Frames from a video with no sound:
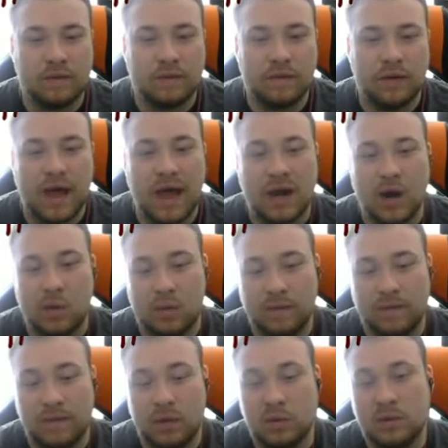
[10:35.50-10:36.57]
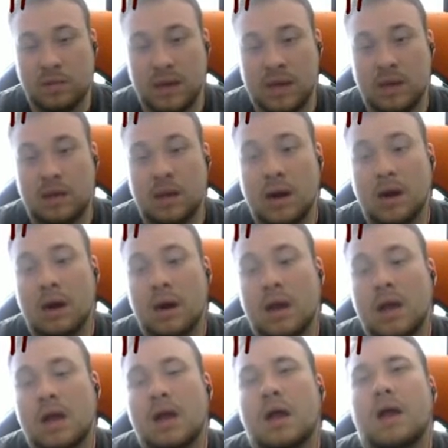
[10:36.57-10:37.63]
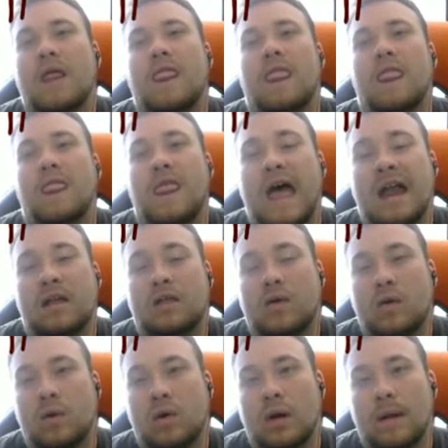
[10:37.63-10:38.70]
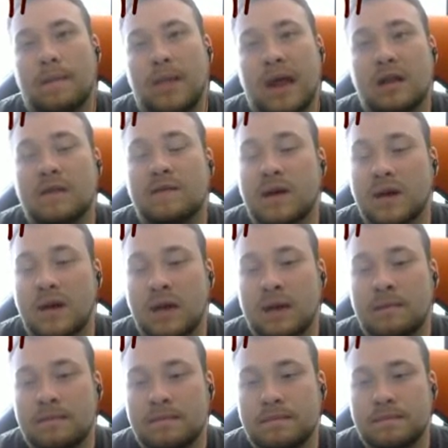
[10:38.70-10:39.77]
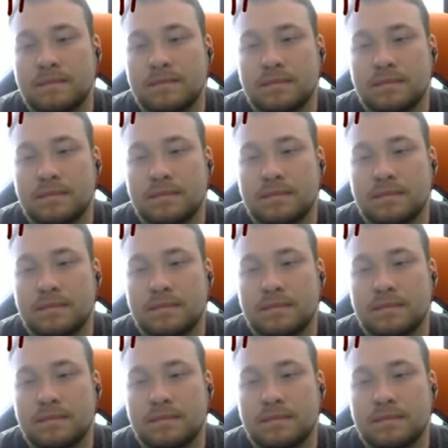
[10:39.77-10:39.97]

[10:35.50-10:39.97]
will just flat out refuse me in there. That is cool. That is fine.